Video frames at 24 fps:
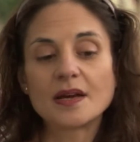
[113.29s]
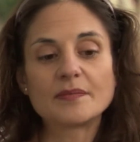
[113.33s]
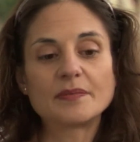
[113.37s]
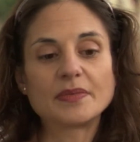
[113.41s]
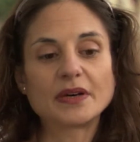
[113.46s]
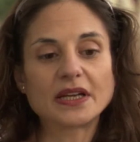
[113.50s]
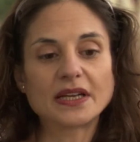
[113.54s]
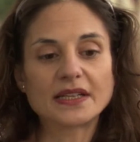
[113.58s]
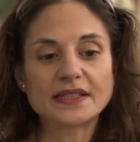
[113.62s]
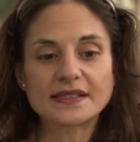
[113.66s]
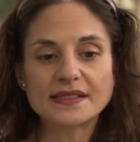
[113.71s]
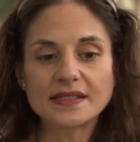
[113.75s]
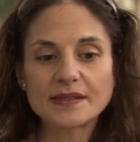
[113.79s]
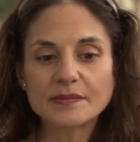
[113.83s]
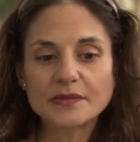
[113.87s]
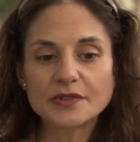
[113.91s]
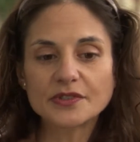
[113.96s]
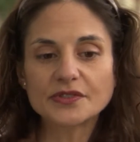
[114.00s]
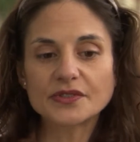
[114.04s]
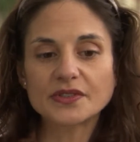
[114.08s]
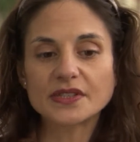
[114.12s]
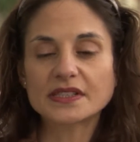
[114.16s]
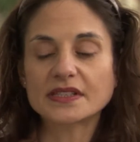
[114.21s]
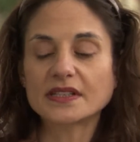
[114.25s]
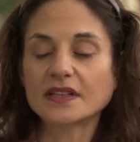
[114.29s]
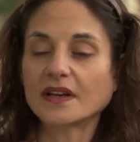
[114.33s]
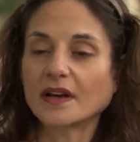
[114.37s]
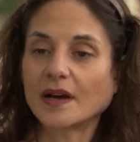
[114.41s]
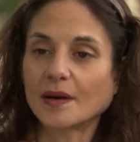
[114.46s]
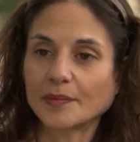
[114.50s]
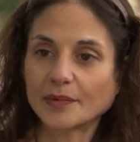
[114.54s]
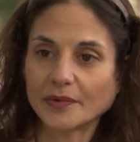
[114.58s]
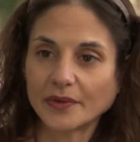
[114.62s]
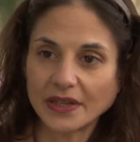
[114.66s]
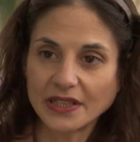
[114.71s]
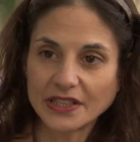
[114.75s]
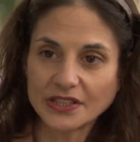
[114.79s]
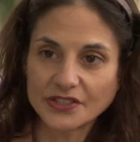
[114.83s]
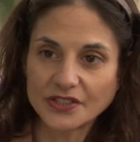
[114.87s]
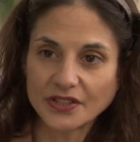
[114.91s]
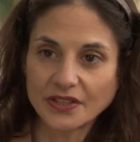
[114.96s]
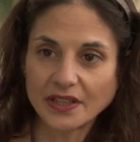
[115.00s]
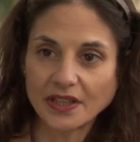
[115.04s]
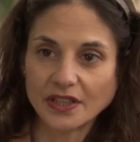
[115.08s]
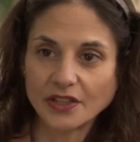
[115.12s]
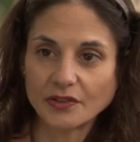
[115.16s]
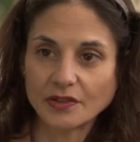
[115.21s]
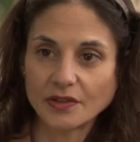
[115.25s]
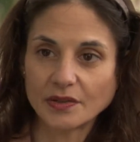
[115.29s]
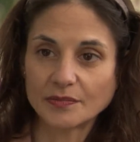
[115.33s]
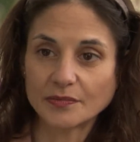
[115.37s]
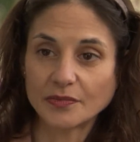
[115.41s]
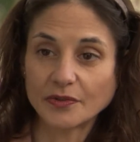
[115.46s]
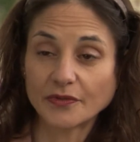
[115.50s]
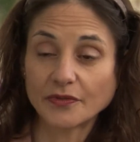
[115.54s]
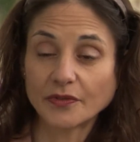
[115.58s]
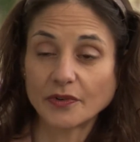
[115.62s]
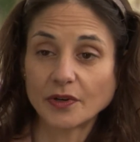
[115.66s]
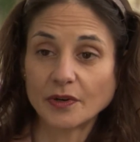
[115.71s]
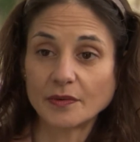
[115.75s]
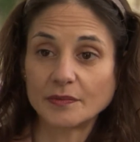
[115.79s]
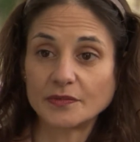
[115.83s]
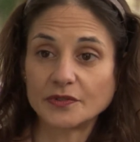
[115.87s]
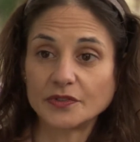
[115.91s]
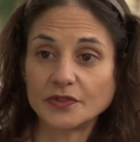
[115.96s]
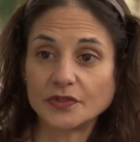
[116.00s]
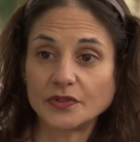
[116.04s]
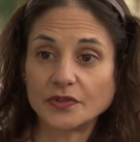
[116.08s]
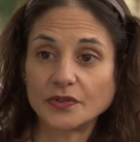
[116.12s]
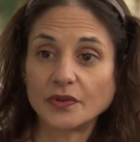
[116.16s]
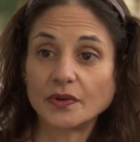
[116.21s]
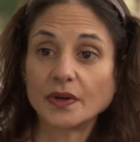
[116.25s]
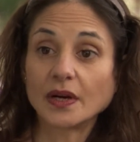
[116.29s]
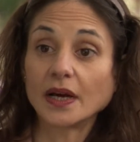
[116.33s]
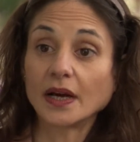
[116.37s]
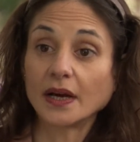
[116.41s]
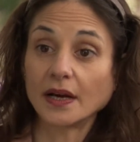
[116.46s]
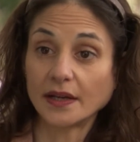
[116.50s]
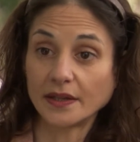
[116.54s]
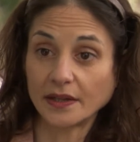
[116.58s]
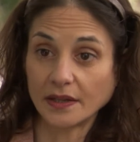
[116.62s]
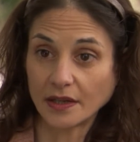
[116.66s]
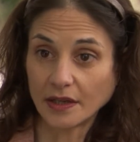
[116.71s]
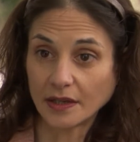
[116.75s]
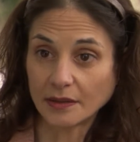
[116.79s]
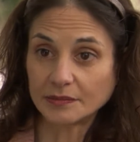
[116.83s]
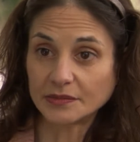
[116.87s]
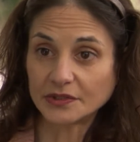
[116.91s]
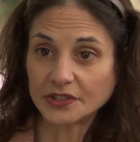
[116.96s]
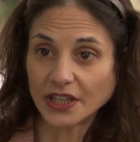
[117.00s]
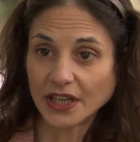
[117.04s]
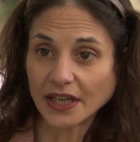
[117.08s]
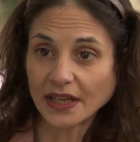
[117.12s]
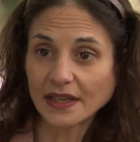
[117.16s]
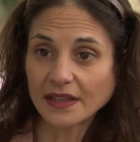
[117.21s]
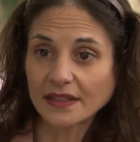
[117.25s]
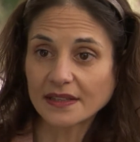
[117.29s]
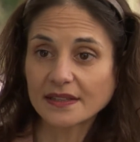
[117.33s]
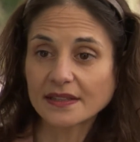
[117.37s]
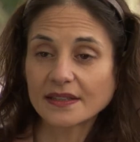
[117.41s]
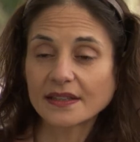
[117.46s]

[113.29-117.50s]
But a symmetry is an operation that you can perform to an object